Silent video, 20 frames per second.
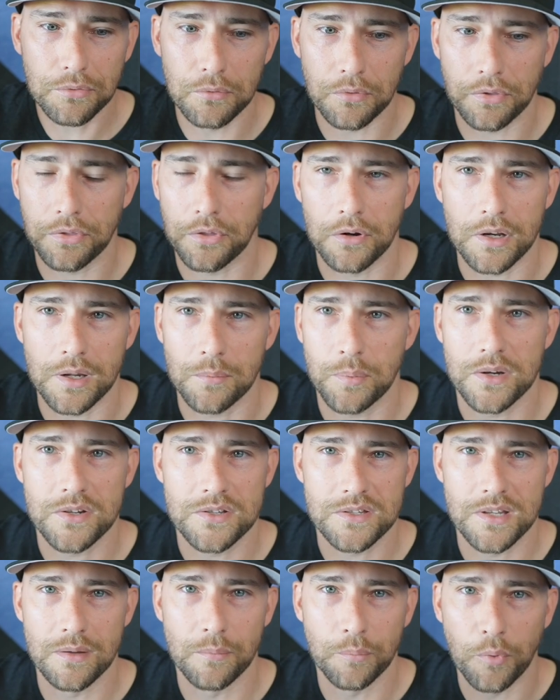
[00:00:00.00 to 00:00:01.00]
threw 30
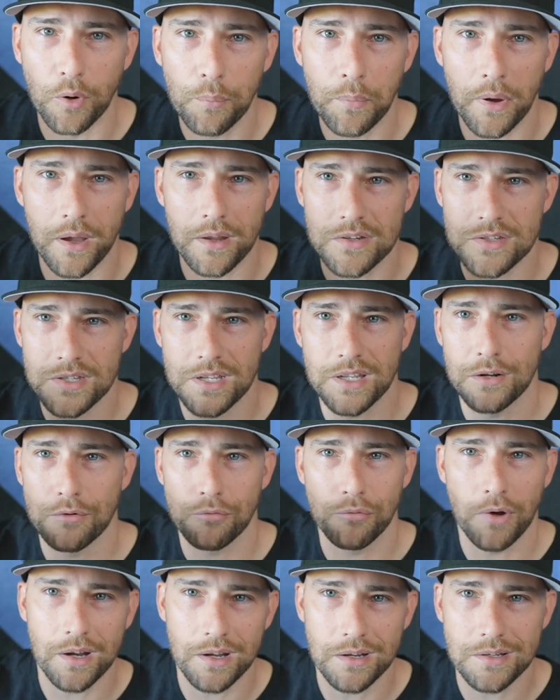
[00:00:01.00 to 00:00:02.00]
pitches in the bullpen just
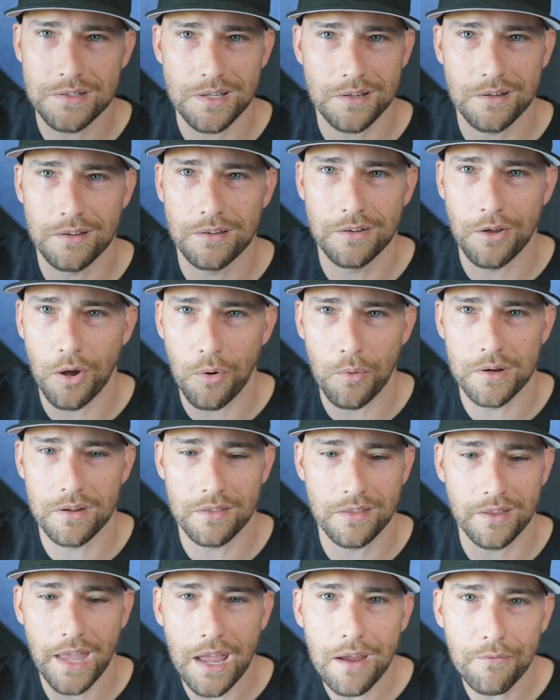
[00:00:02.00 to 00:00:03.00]
getting ready to go
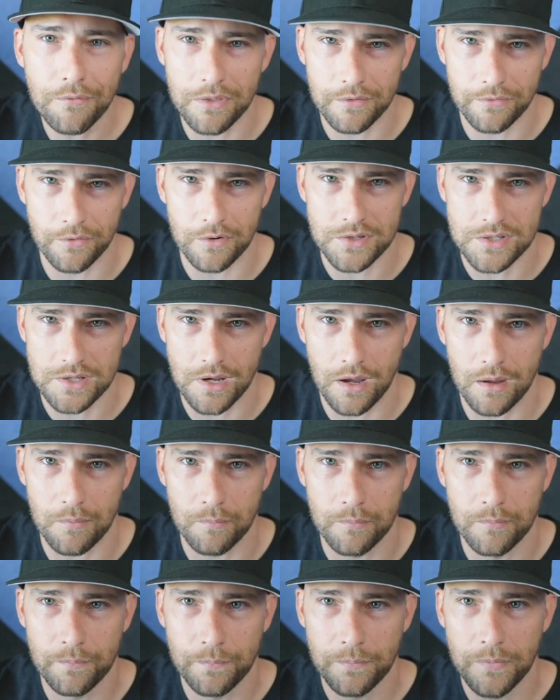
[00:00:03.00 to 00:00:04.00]
into the game for the first
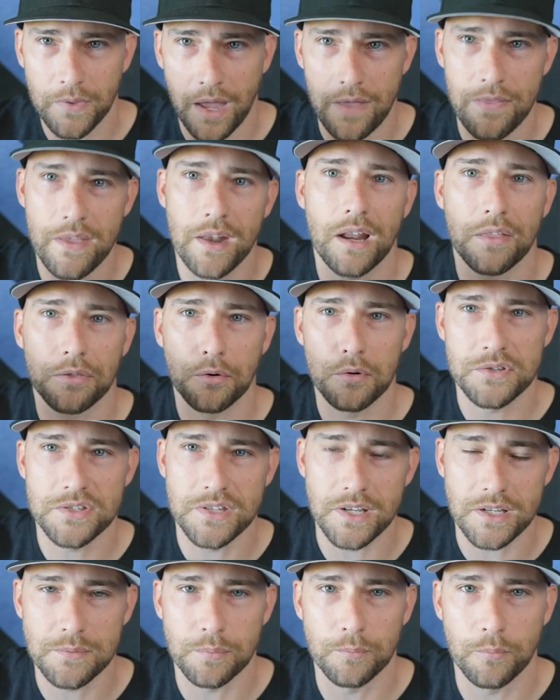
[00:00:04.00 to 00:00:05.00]
time. And then I throw
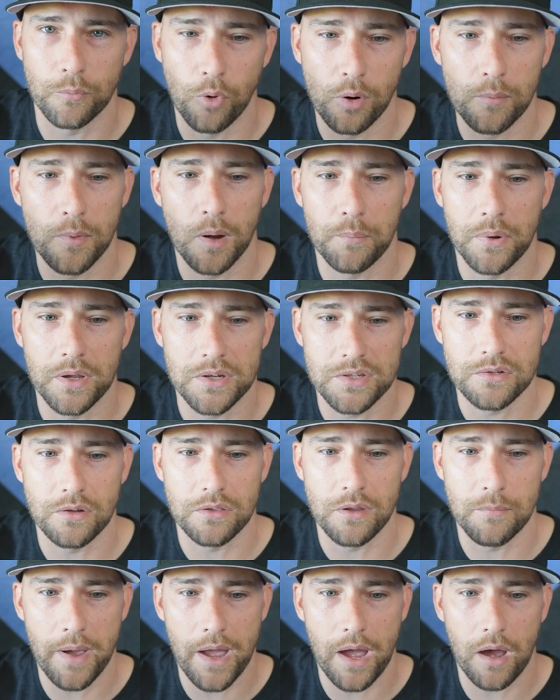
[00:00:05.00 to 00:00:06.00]
6 warm-up pitches
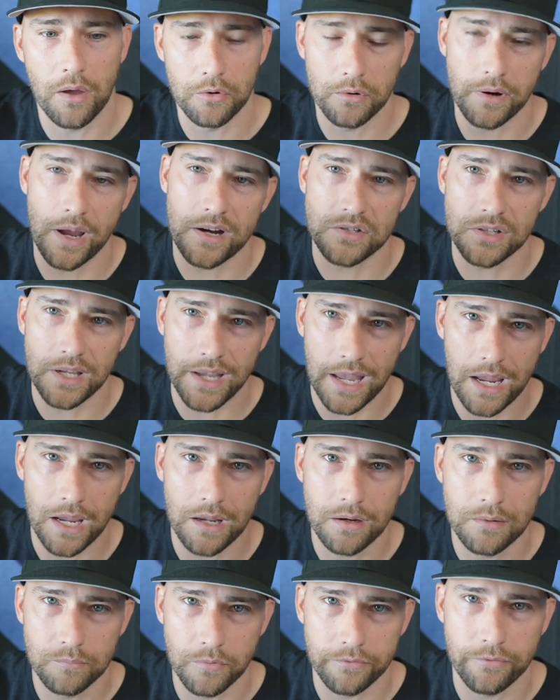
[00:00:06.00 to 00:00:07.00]
on the mound, or actually
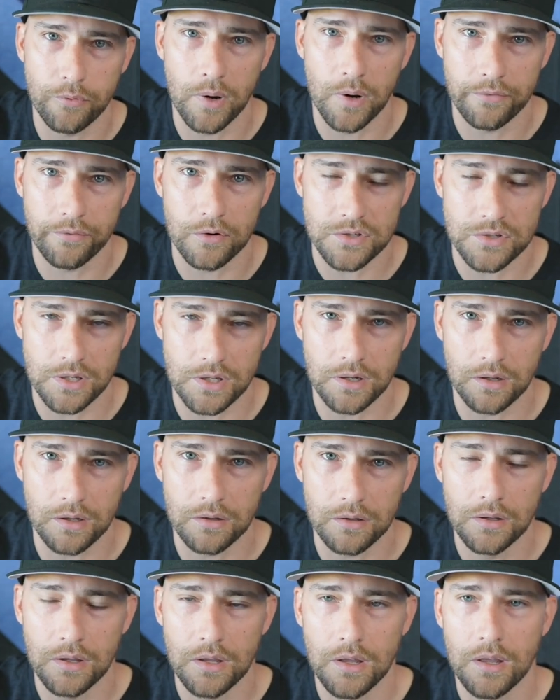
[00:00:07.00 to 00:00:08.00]
8 before my first
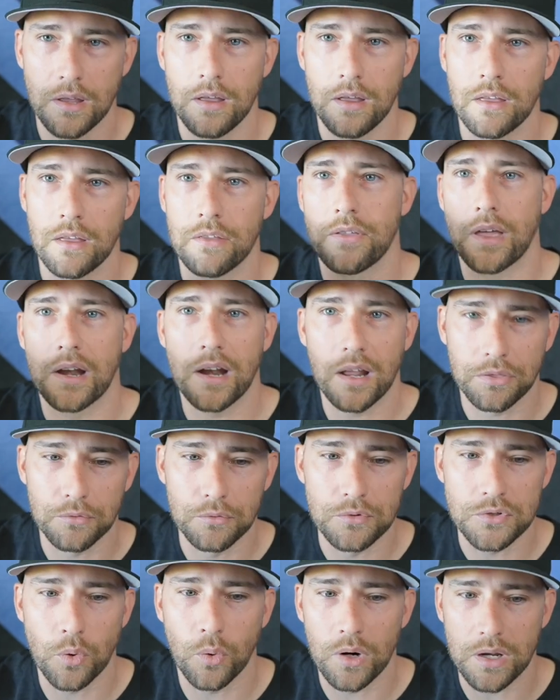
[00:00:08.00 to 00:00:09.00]
inning. Then I
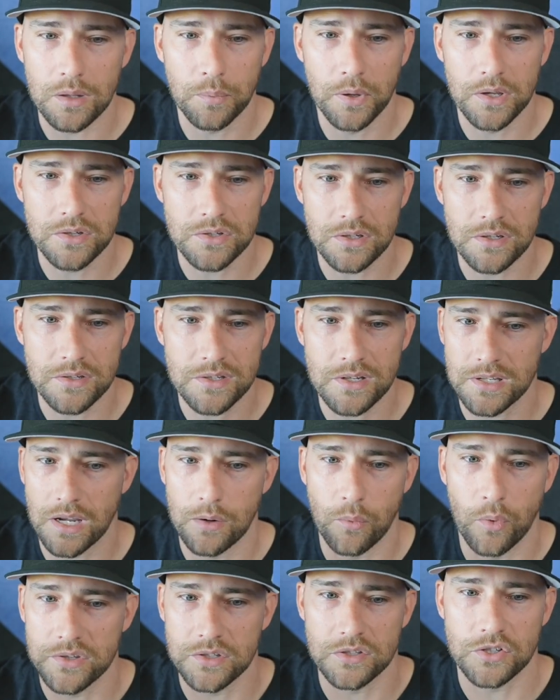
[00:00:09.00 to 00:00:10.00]
threw 20 pitches because
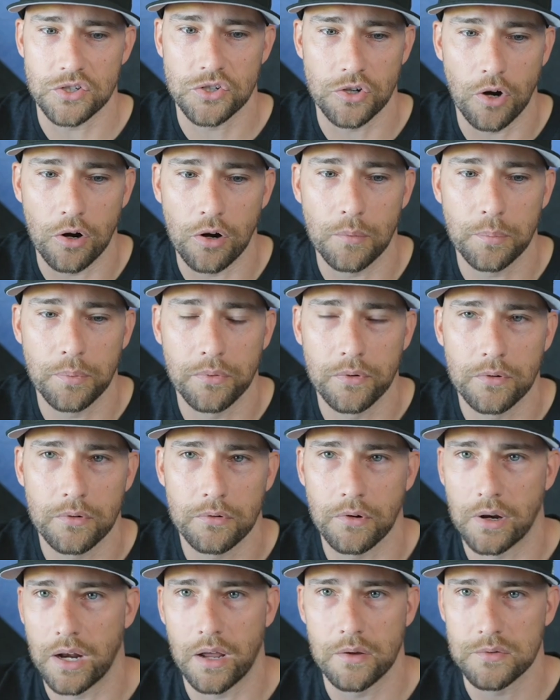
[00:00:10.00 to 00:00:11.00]
I wasn't sharp,
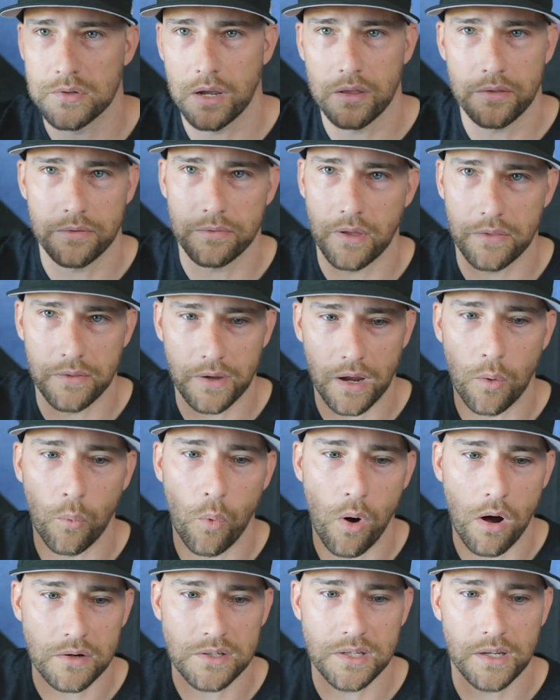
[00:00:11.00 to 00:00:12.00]
right? I think I
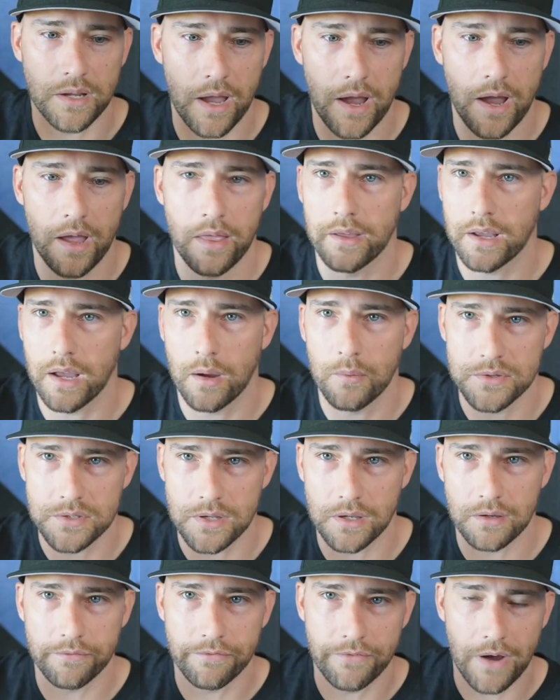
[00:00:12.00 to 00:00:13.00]
walked a guy, like, I
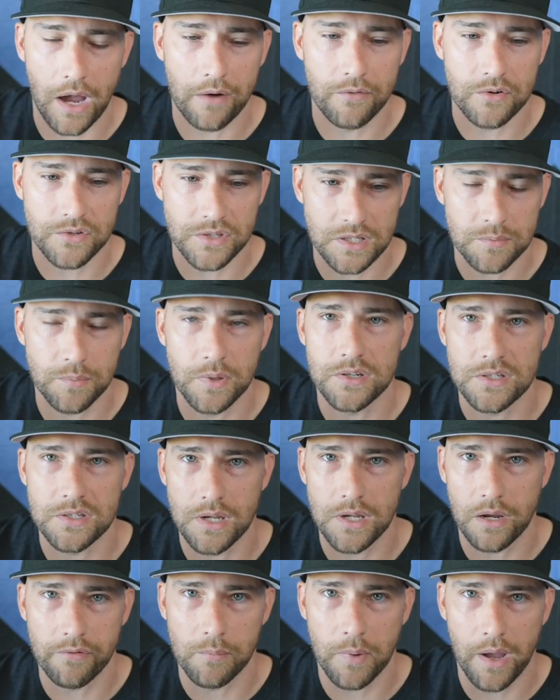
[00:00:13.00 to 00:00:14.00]
was like 5 or 6
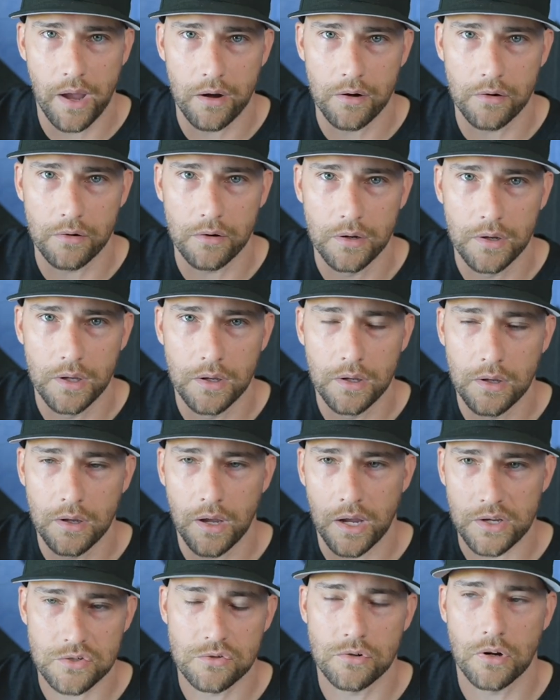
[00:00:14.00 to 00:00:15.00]
pitches to every batter.
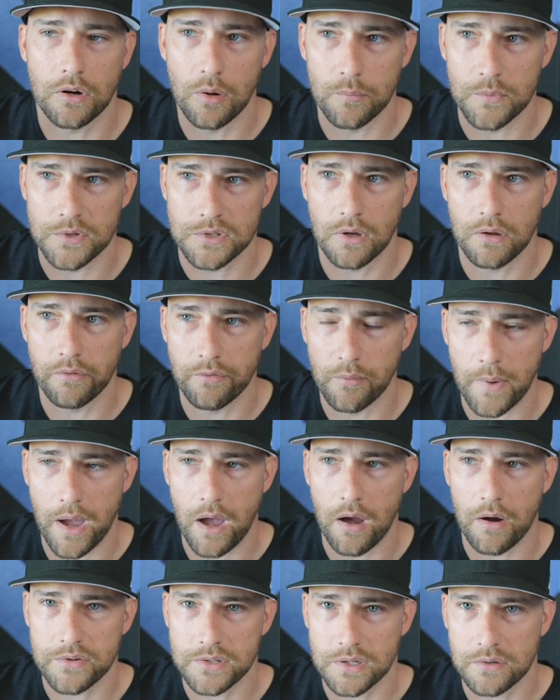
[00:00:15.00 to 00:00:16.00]
I struck almost all of them
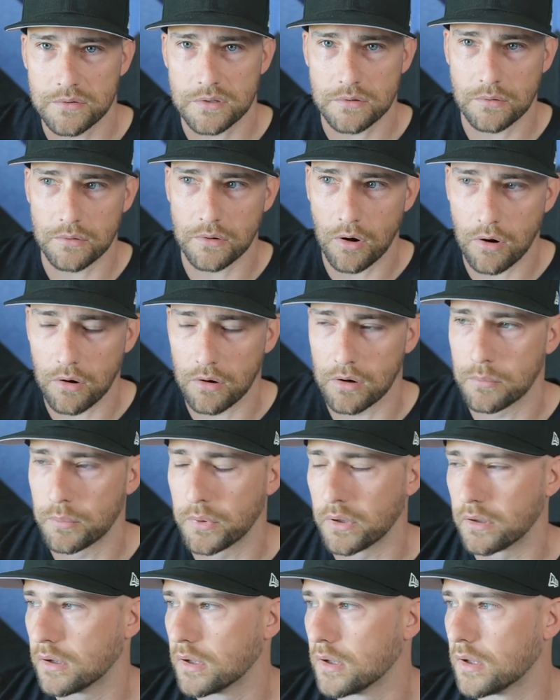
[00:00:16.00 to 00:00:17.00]
out because I was throwing hard.
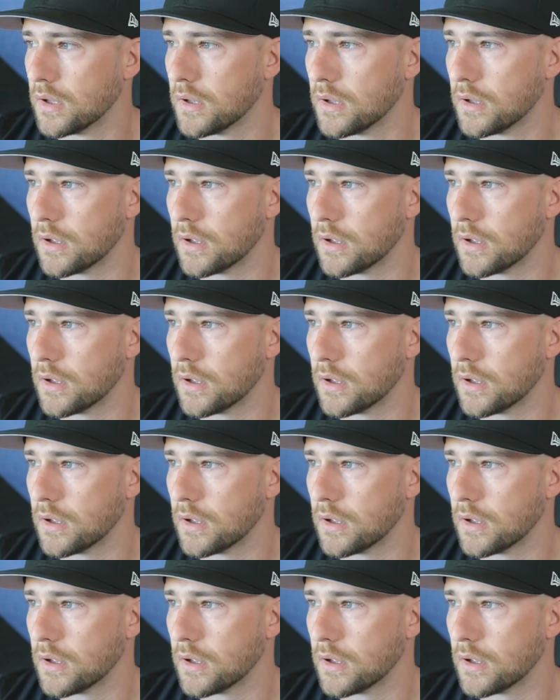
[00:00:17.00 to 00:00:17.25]
But,